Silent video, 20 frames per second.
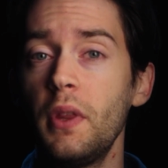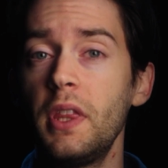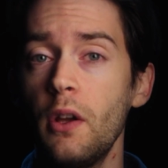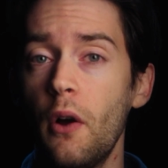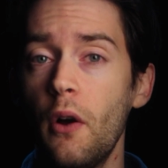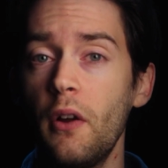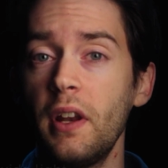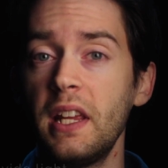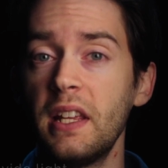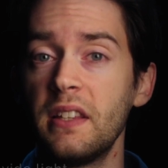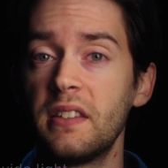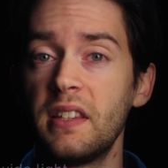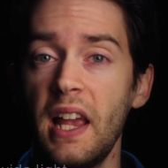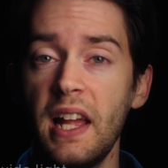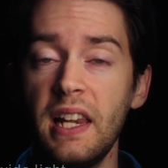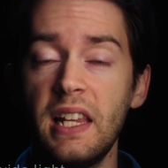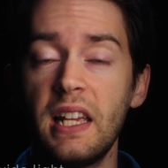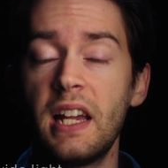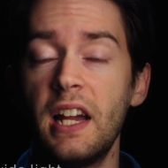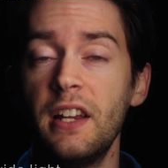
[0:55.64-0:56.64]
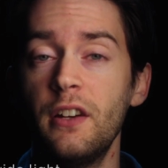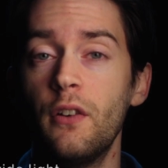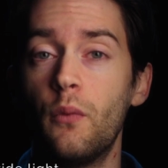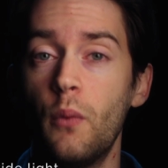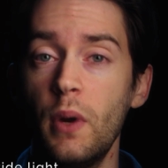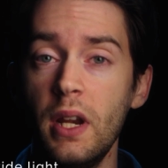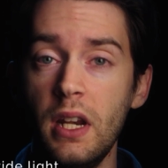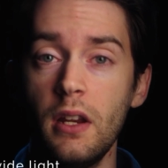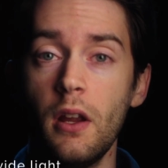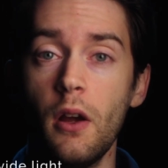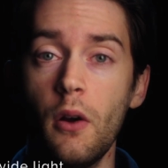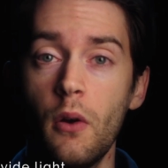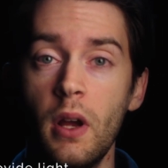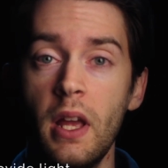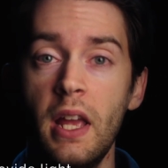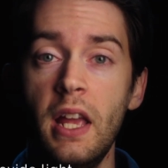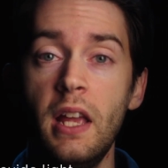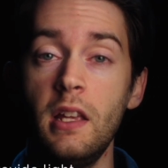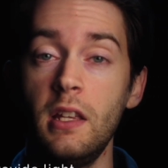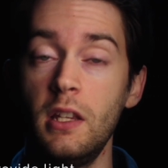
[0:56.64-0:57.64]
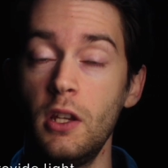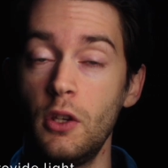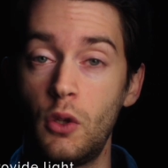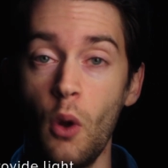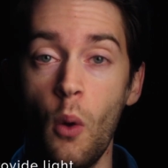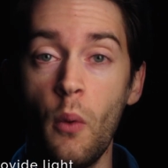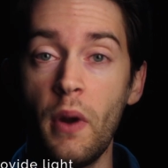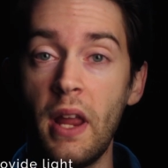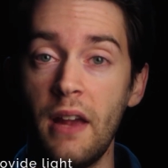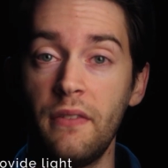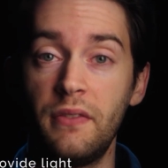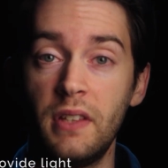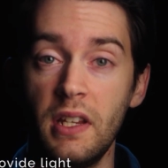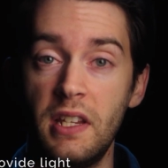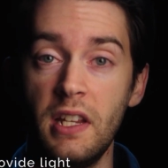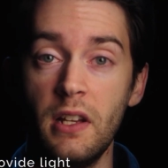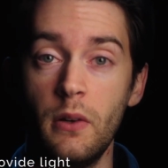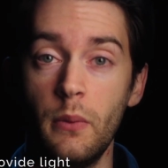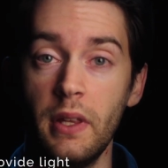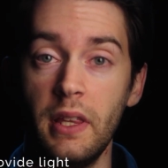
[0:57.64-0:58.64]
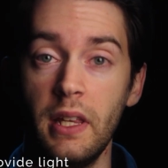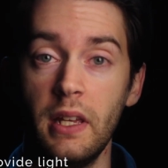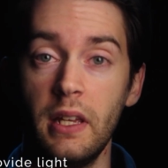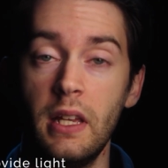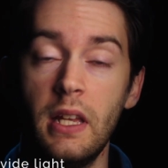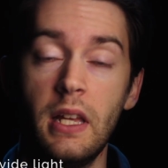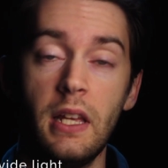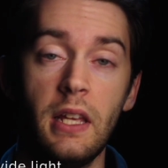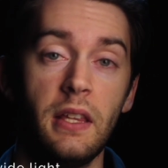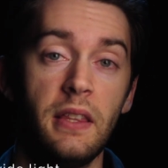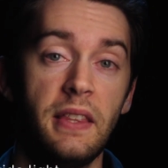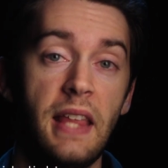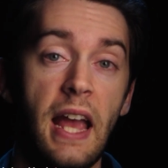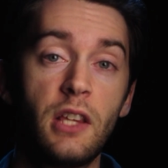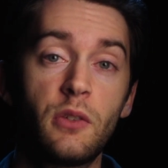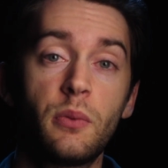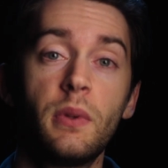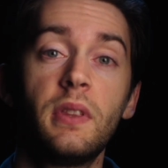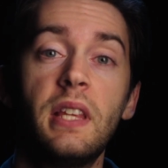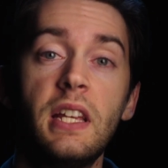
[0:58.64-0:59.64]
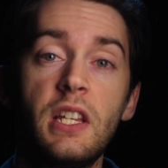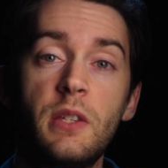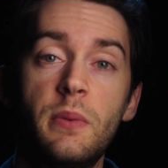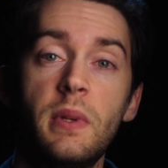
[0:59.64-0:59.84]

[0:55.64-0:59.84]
the audience any kind of window, you don't have to deal with it. That's when things